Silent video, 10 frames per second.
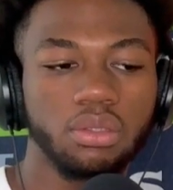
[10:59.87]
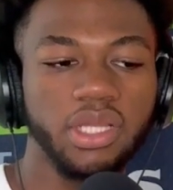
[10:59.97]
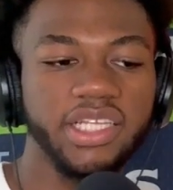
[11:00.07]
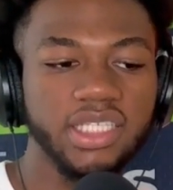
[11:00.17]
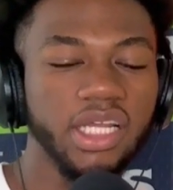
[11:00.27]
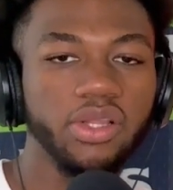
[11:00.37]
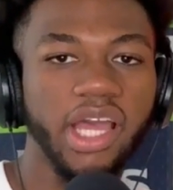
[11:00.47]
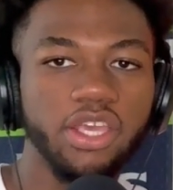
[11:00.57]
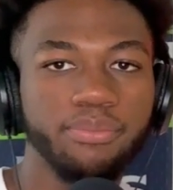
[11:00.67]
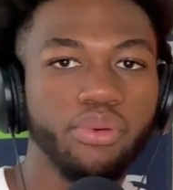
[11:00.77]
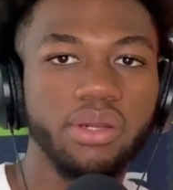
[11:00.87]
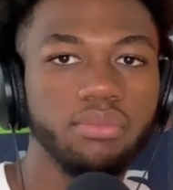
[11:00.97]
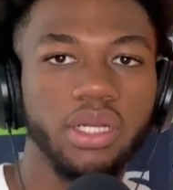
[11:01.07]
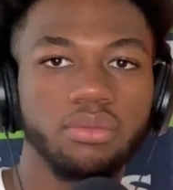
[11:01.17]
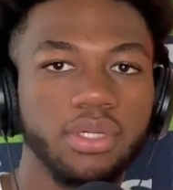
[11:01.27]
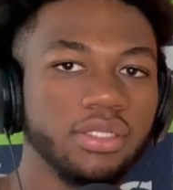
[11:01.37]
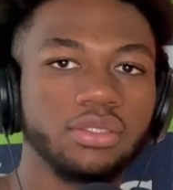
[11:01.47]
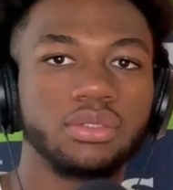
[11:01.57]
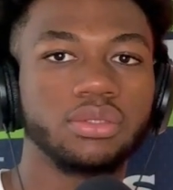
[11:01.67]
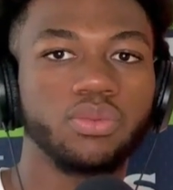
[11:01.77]
That's literally how you print money, bro.
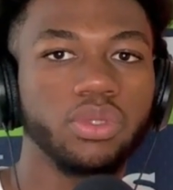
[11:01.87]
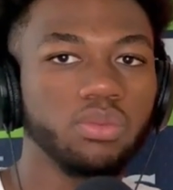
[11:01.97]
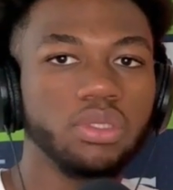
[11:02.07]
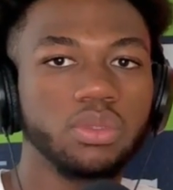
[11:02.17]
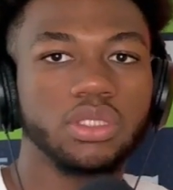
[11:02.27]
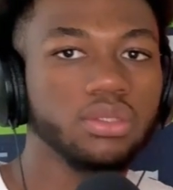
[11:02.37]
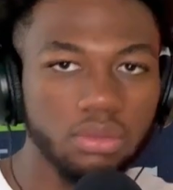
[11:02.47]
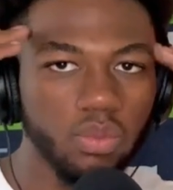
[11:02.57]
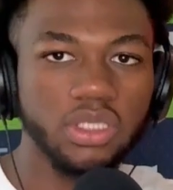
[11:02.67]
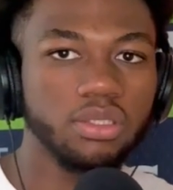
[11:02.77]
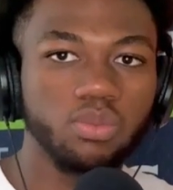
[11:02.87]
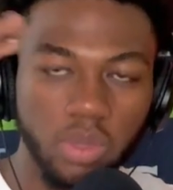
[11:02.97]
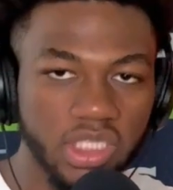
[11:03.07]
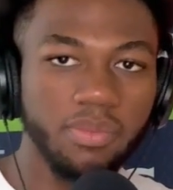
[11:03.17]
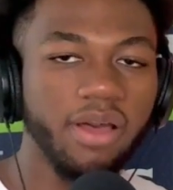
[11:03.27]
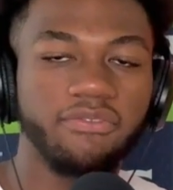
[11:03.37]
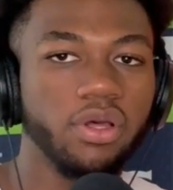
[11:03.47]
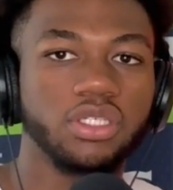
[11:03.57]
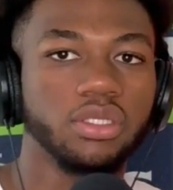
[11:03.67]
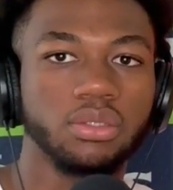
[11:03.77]
What, what, what's, your, what's, what's the
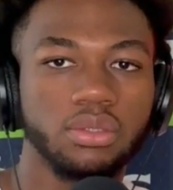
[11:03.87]
malfunction?